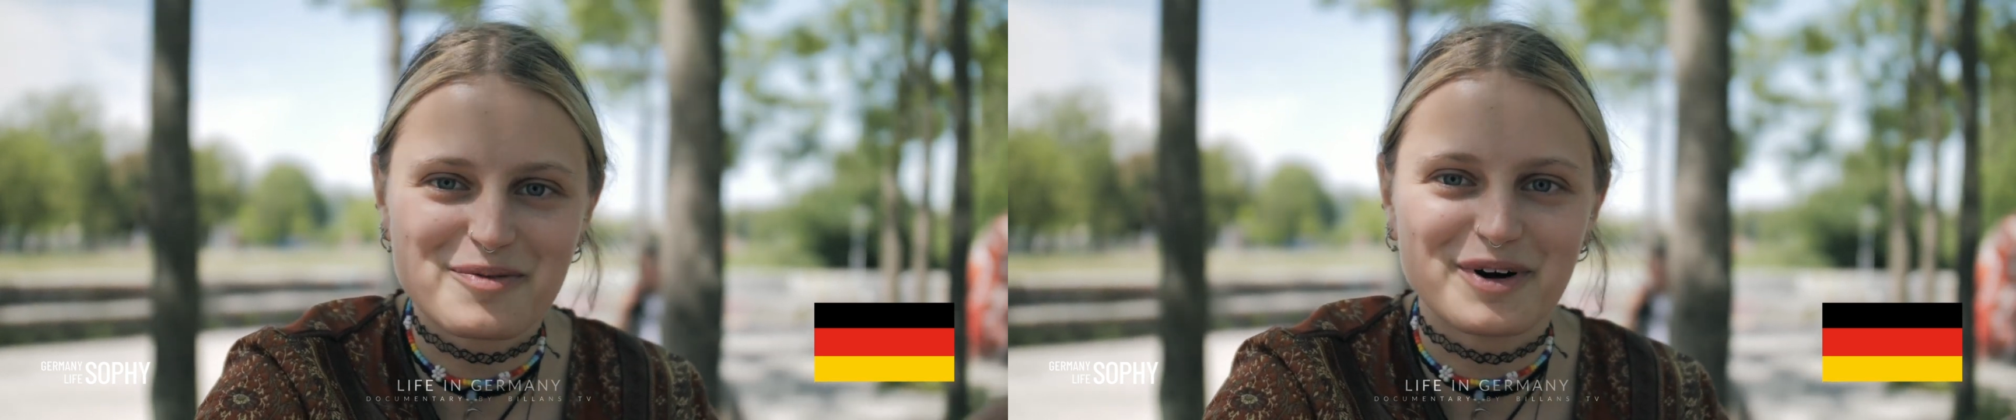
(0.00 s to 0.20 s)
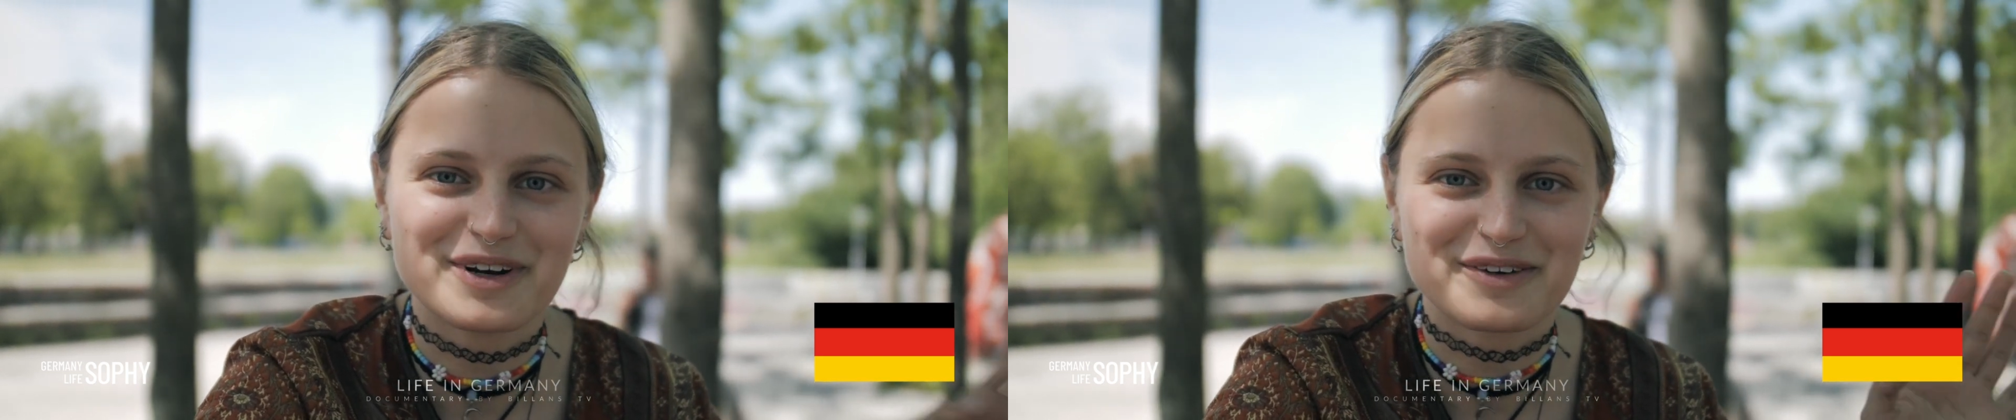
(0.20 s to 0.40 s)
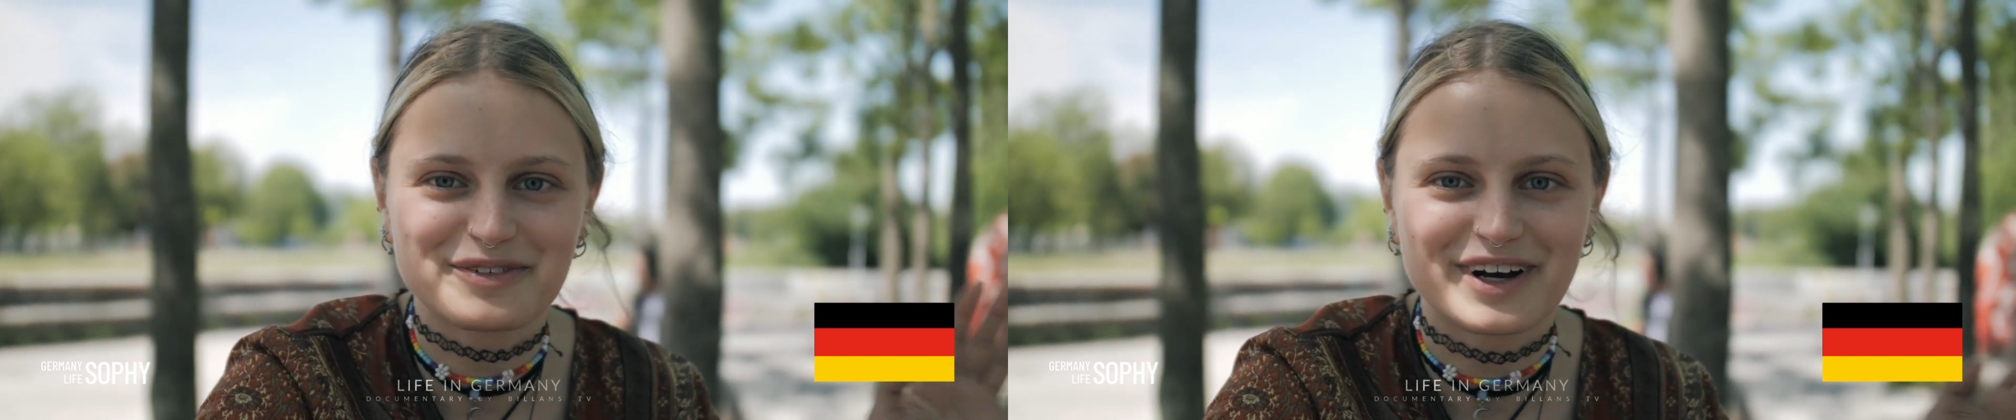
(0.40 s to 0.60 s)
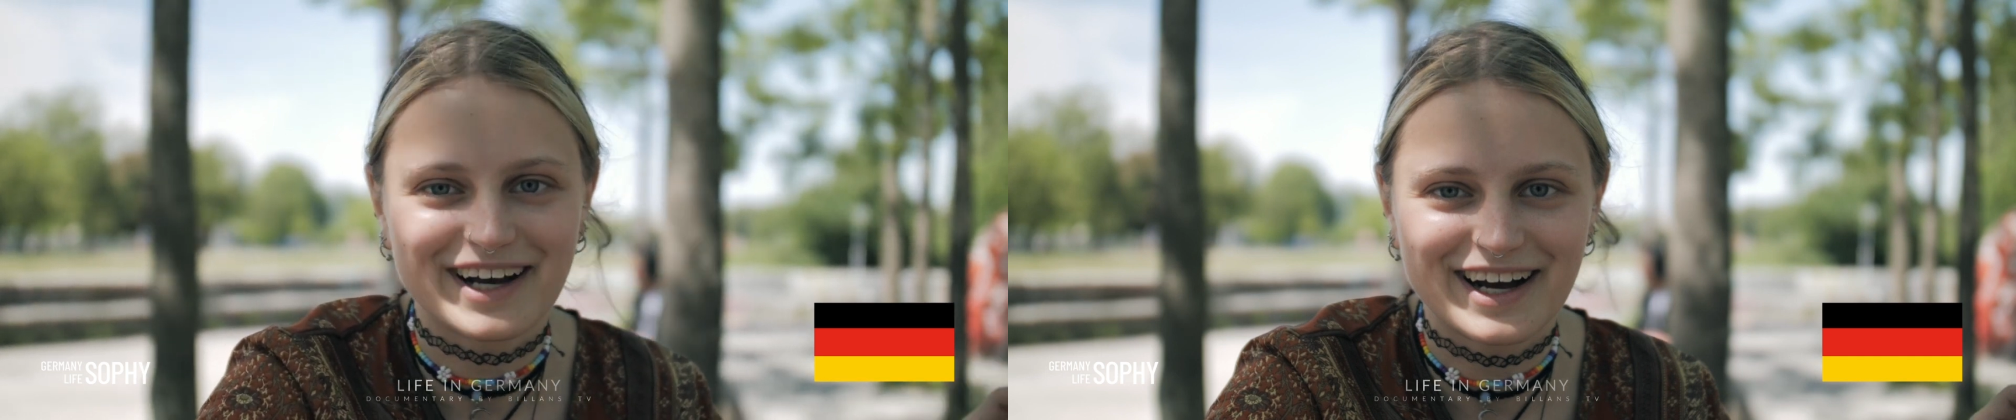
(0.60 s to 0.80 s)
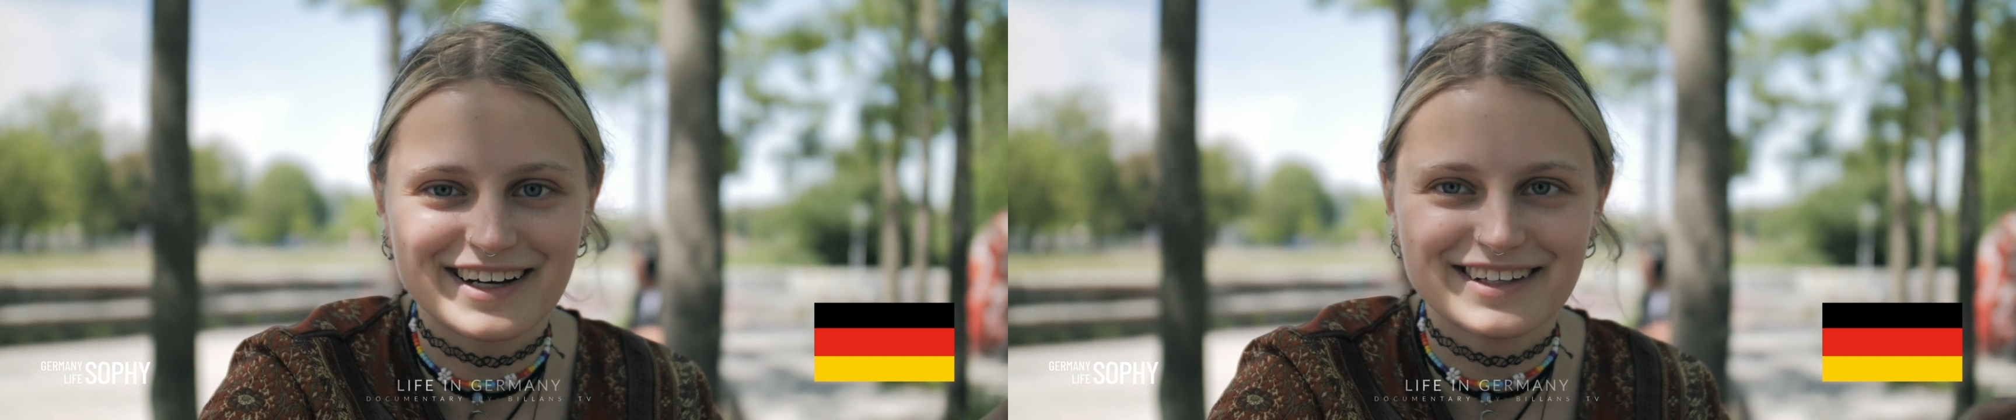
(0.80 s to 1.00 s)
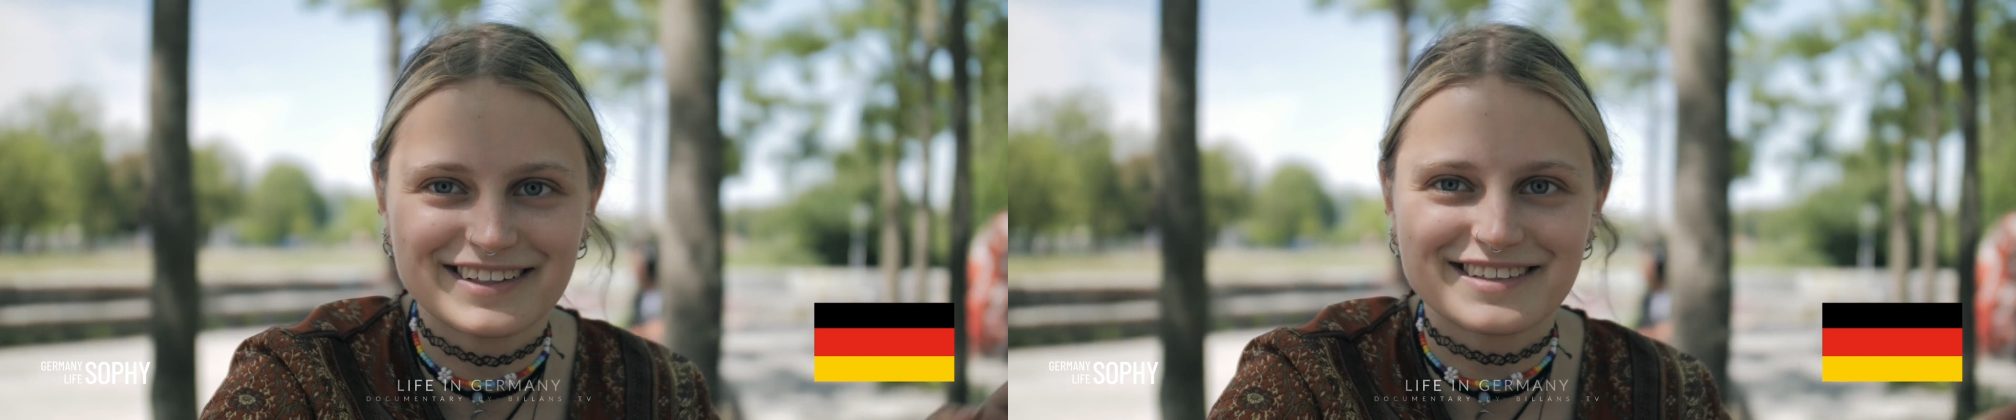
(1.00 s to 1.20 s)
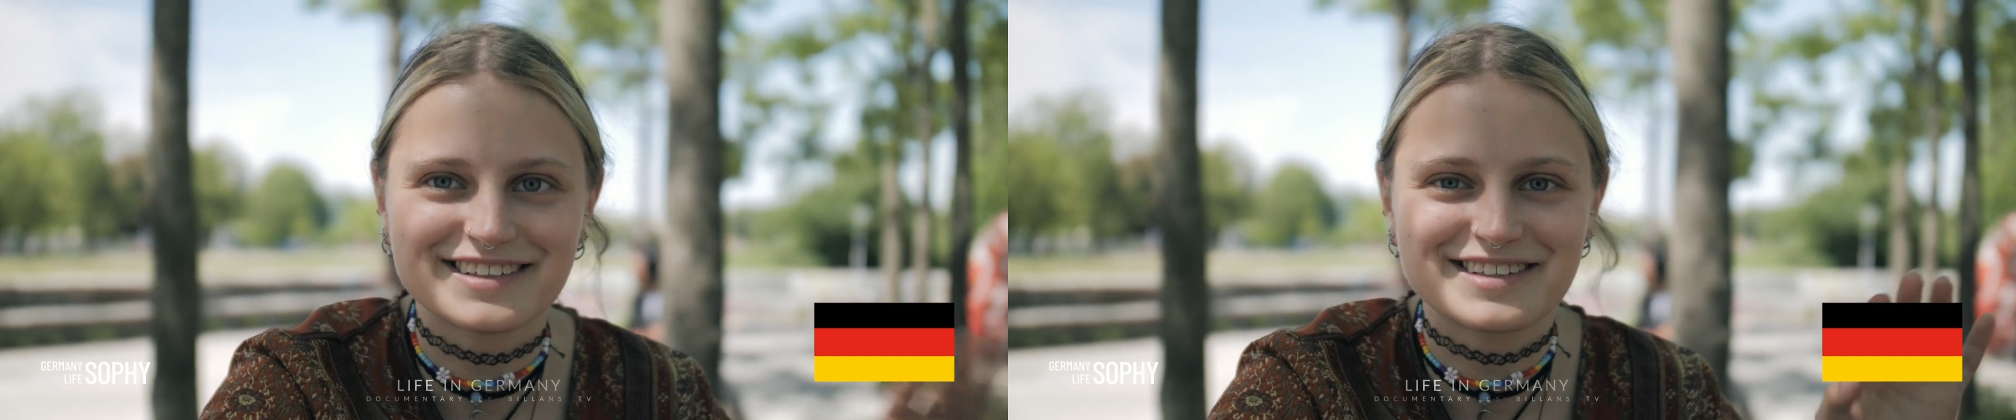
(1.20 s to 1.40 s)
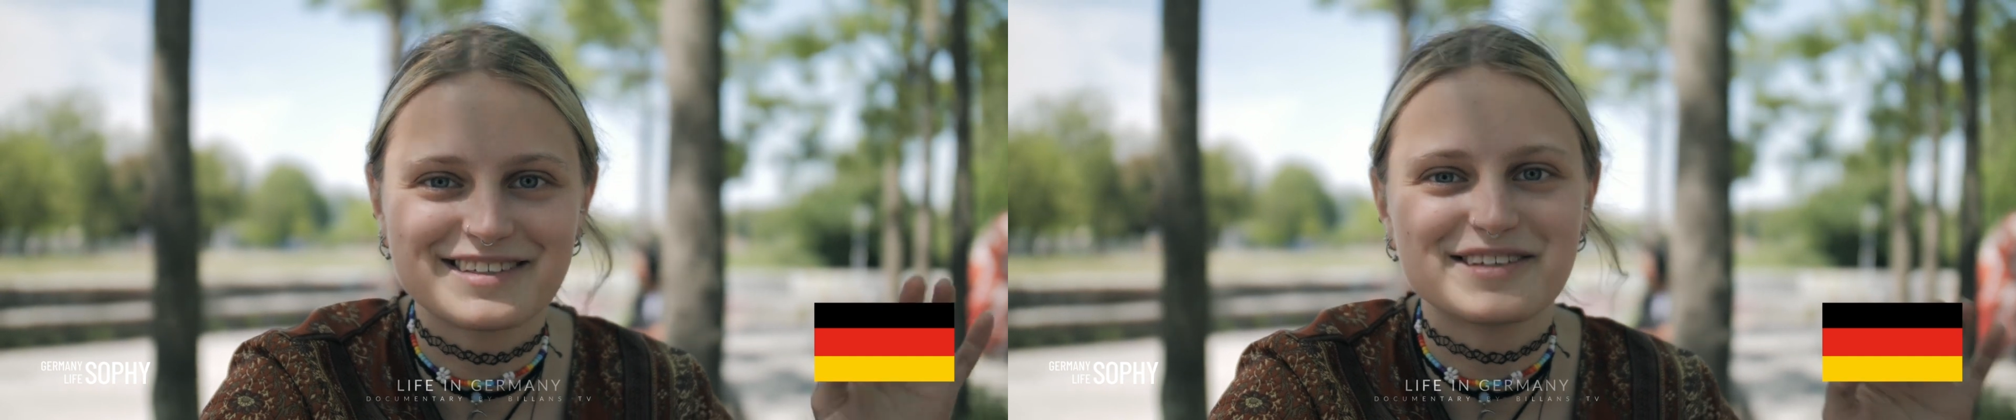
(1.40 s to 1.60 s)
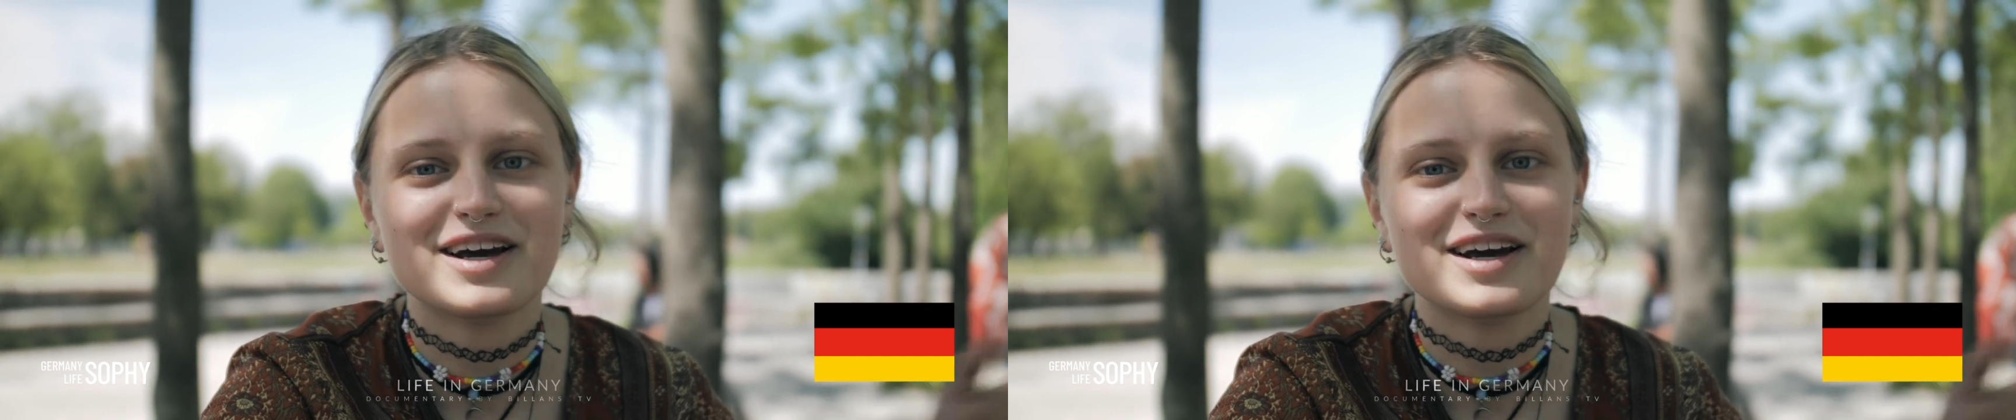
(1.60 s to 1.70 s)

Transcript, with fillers: what FKK is, it's